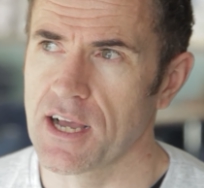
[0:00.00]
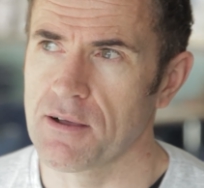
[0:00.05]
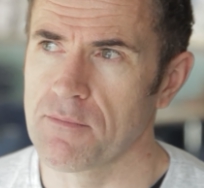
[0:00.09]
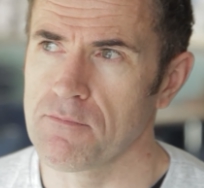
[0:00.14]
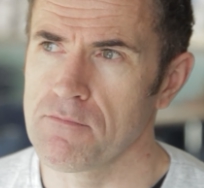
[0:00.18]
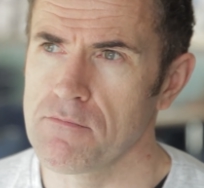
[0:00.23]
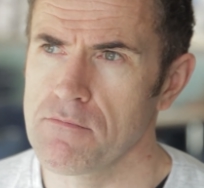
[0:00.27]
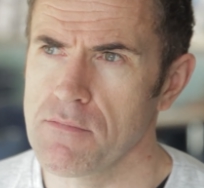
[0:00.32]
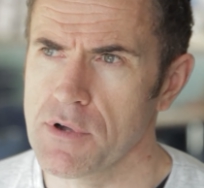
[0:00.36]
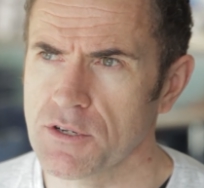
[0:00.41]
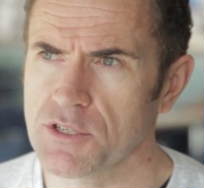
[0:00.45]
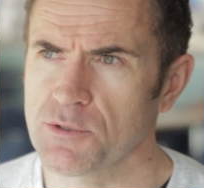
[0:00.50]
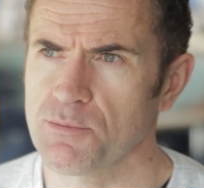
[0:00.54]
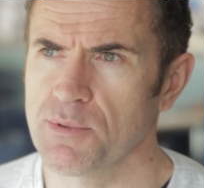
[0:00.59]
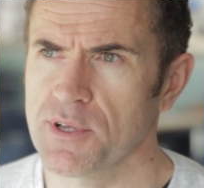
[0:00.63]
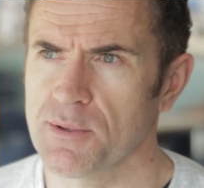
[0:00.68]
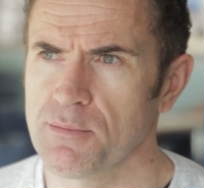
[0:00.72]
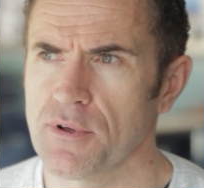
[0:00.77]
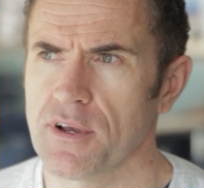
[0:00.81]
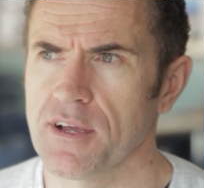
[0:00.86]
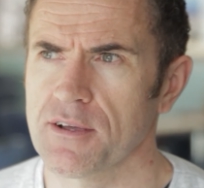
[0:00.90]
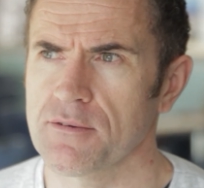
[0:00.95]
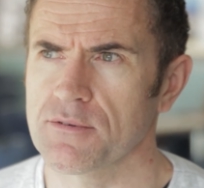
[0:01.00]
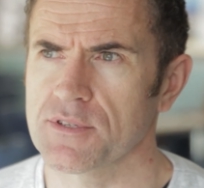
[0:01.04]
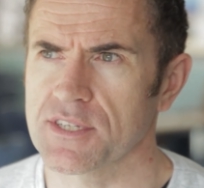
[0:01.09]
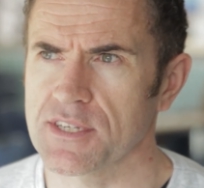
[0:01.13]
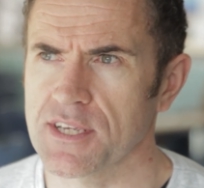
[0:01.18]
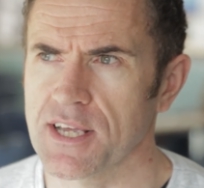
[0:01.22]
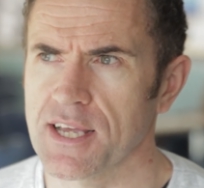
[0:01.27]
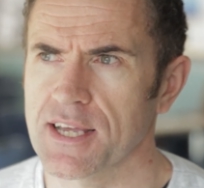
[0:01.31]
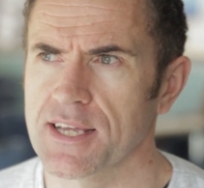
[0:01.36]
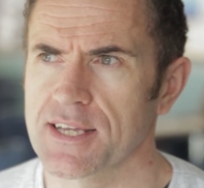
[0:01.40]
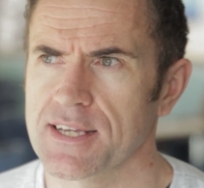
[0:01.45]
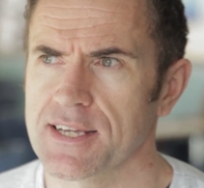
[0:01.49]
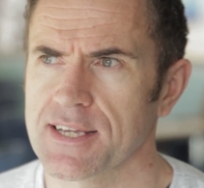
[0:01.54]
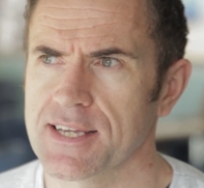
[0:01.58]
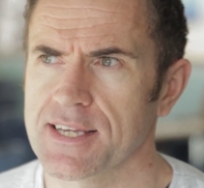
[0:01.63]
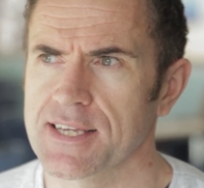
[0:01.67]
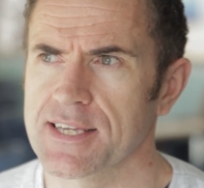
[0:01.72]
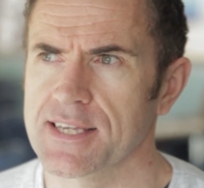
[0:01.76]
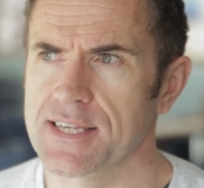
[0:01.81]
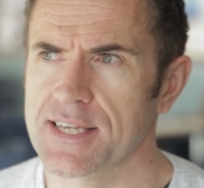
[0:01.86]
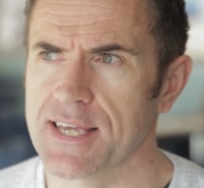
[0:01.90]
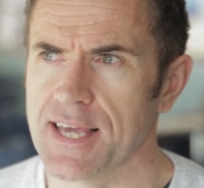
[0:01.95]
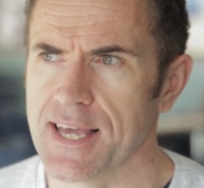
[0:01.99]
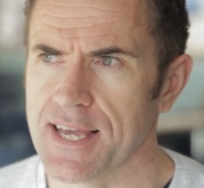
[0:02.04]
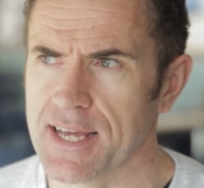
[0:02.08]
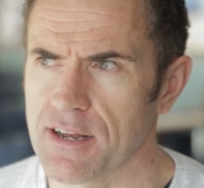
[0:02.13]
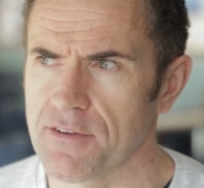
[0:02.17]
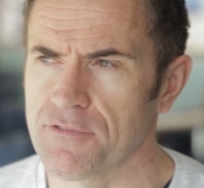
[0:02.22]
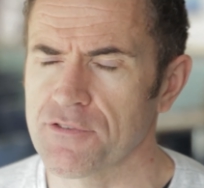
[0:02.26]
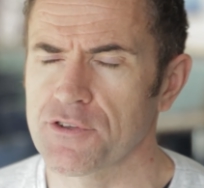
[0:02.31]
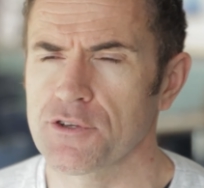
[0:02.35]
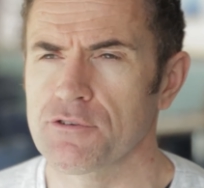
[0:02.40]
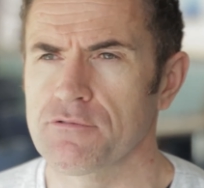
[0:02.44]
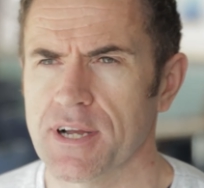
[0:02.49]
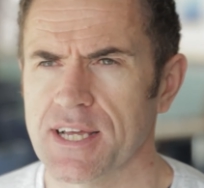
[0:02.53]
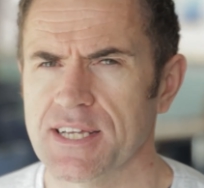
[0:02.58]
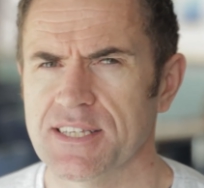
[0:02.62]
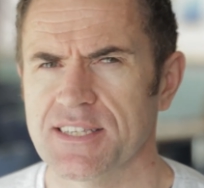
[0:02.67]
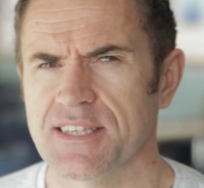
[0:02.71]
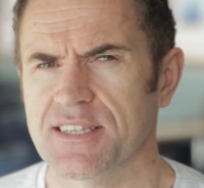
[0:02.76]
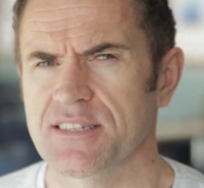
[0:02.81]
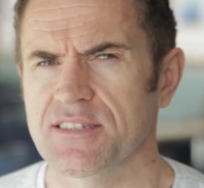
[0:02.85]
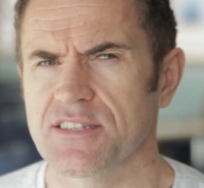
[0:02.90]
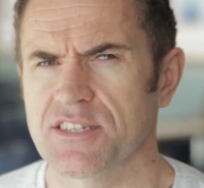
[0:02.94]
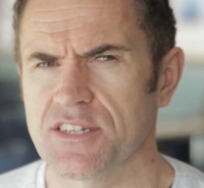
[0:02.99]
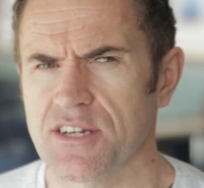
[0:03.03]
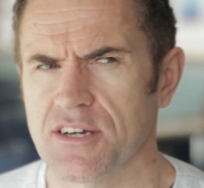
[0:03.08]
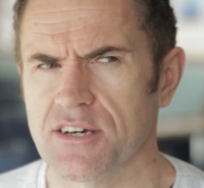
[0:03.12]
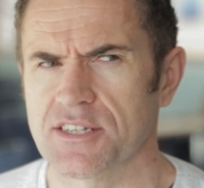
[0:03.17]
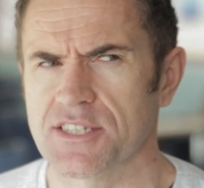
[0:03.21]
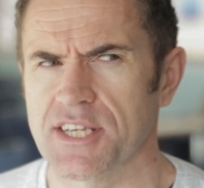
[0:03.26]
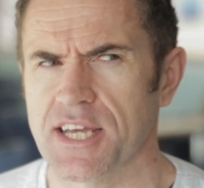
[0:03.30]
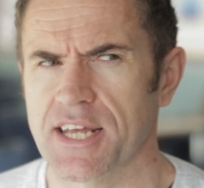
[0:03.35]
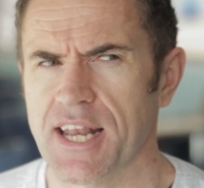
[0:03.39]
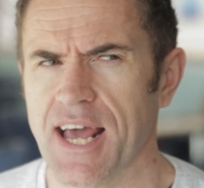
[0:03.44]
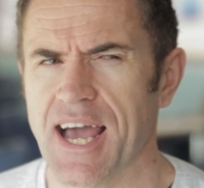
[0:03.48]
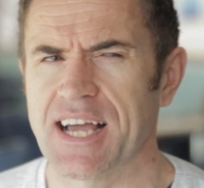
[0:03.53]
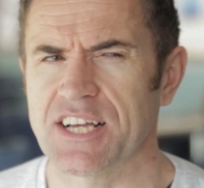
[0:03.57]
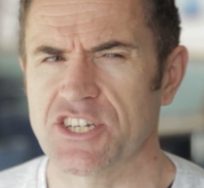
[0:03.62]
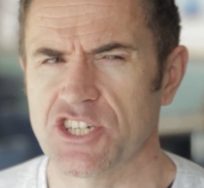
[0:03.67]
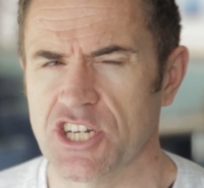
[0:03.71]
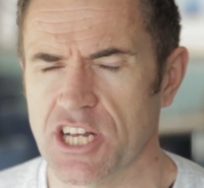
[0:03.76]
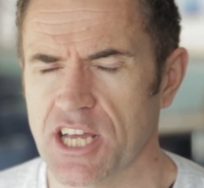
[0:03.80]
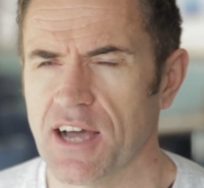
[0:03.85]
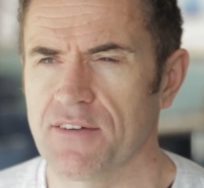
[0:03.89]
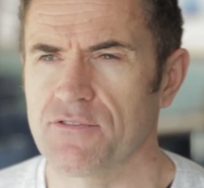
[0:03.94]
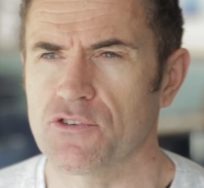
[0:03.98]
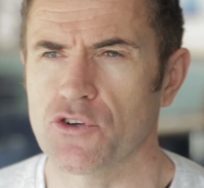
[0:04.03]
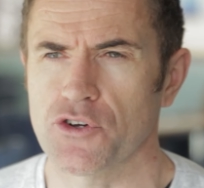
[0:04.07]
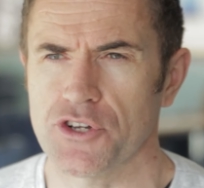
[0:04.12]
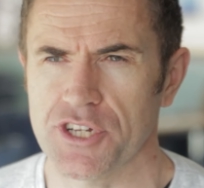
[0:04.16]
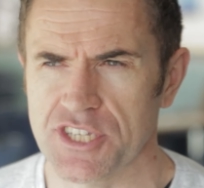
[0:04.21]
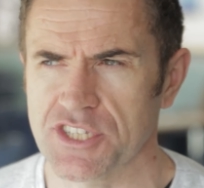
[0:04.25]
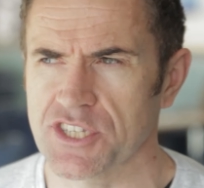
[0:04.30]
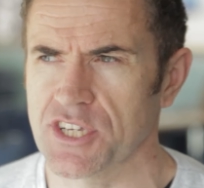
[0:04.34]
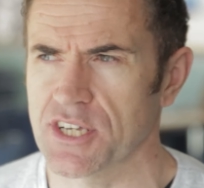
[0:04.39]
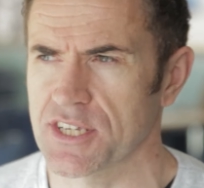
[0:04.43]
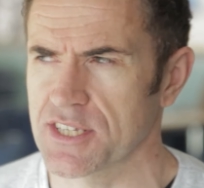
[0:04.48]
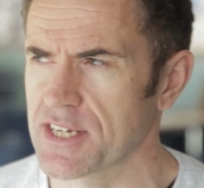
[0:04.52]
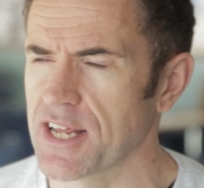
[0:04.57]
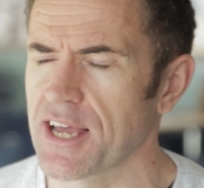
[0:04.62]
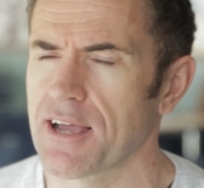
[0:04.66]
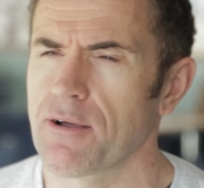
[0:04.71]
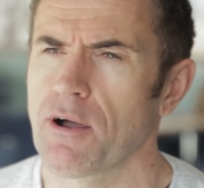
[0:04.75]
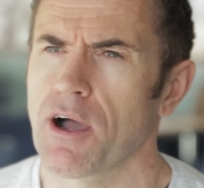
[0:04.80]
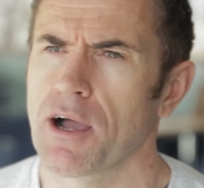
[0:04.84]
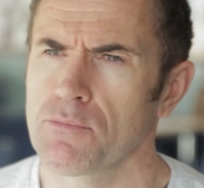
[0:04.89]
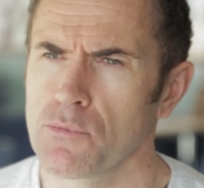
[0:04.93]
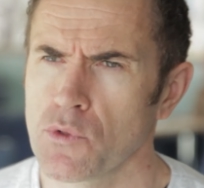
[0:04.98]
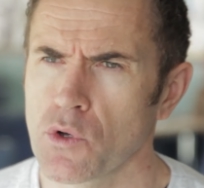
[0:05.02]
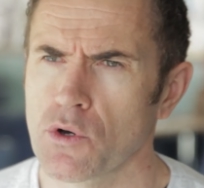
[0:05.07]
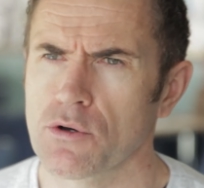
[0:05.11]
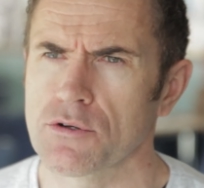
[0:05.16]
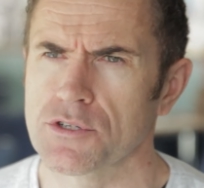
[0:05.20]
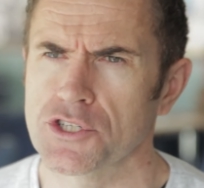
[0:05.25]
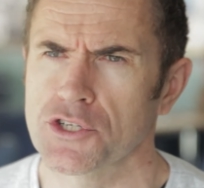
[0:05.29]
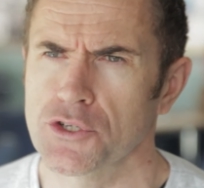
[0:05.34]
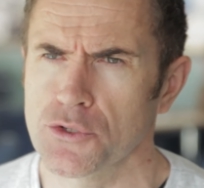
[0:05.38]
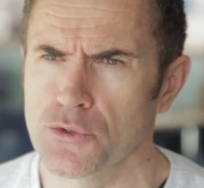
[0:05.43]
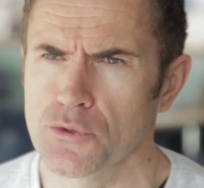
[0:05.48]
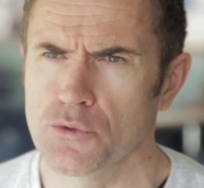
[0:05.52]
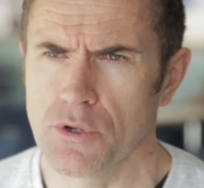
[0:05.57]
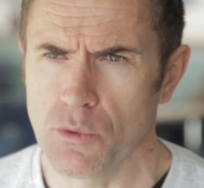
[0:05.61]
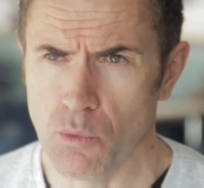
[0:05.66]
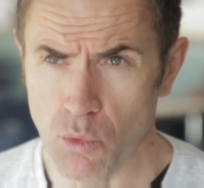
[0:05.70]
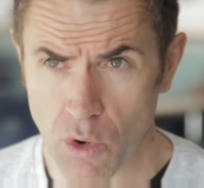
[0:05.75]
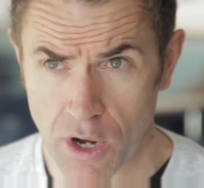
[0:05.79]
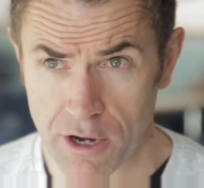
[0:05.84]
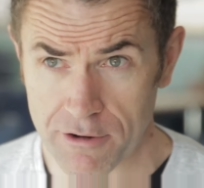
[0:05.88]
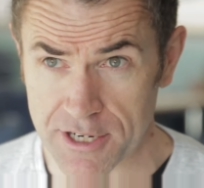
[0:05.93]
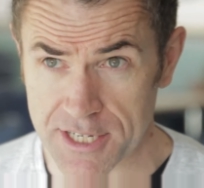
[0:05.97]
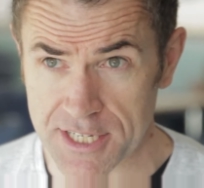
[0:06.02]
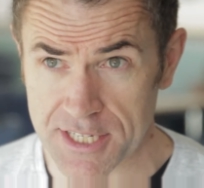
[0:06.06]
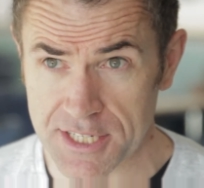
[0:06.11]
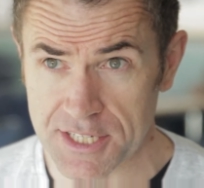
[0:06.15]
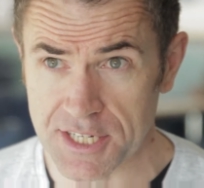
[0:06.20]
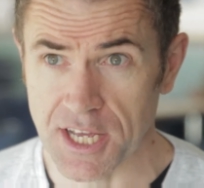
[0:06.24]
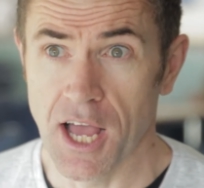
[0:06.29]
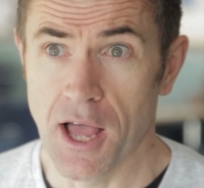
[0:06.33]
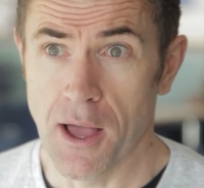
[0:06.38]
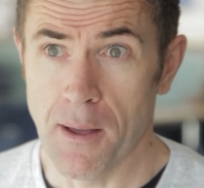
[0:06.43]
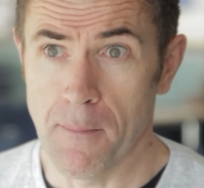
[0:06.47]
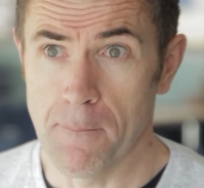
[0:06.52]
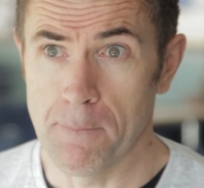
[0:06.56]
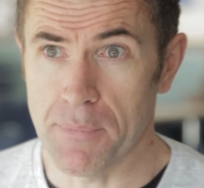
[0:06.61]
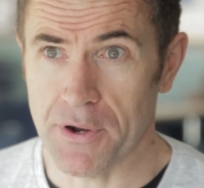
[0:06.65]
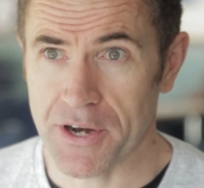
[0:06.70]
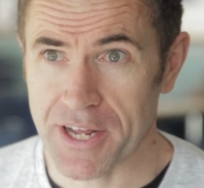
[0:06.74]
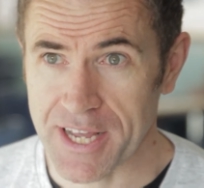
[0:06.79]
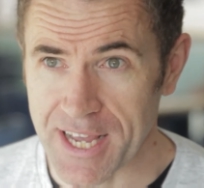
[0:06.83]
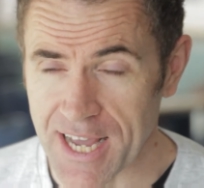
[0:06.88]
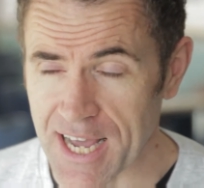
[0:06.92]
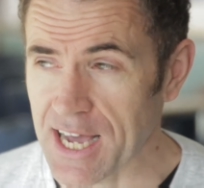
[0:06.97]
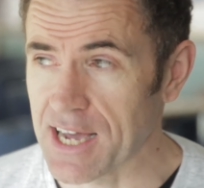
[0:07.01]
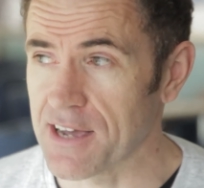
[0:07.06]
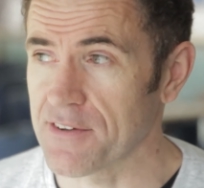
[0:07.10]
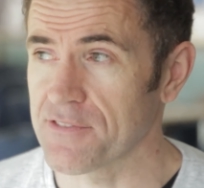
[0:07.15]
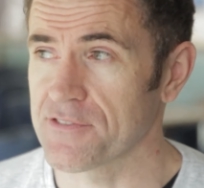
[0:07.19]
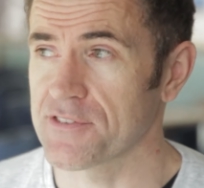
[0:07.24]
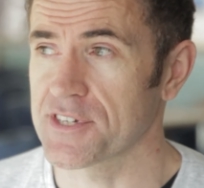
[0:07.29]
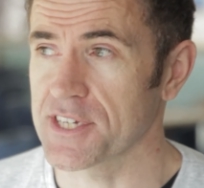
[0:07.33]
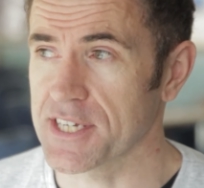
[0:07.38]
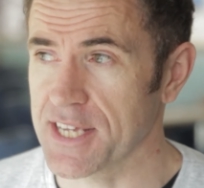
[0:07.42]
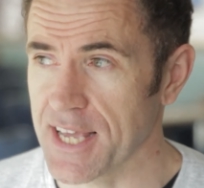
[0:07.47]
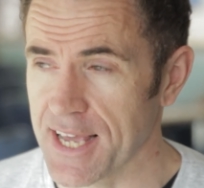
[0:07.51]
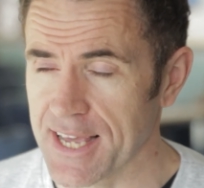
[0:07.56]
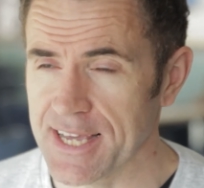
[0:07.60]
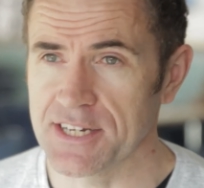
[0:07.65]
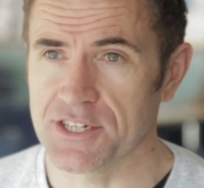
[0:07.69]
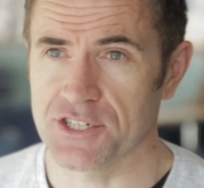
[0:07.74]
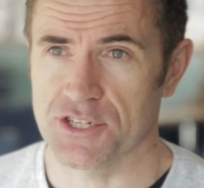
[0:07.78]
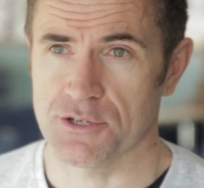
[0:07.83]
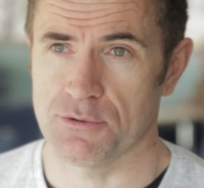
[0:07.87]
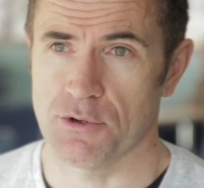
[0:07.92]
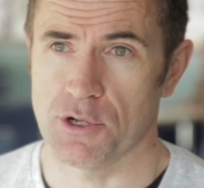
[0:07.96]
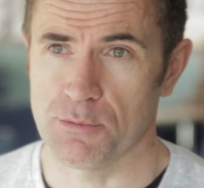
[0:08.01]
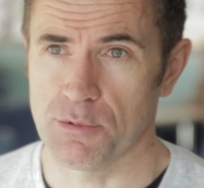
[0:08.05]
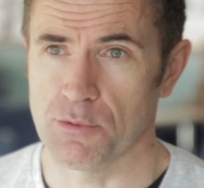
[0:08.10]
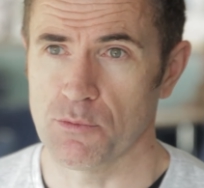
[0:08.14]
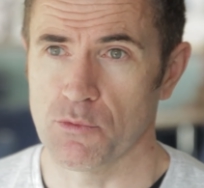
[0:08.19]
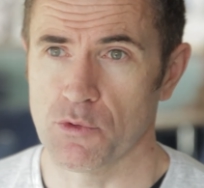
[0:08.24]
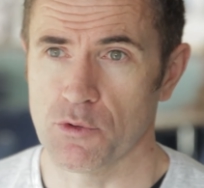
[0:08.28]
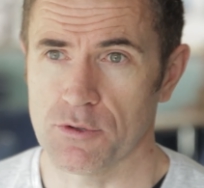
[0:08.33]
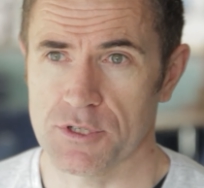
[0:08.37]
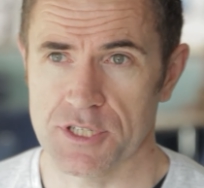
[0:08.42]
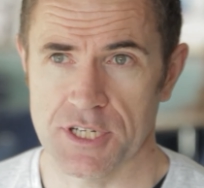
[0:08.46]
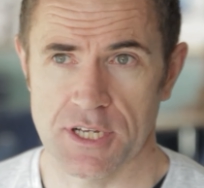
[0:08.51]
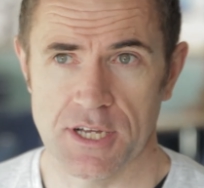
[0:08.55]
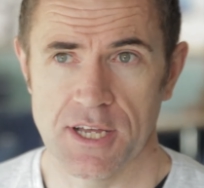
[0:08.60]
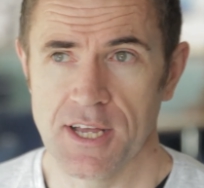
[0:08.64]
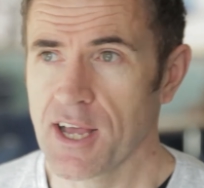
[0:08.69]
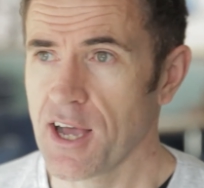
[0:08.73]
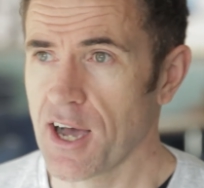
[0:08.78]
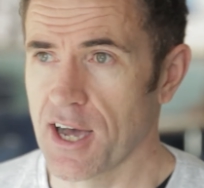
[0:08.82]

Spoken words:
most people, I would say, get a few races and start saying, actually, I've got it sussed out, I'm not too worried, but I have to get into open water.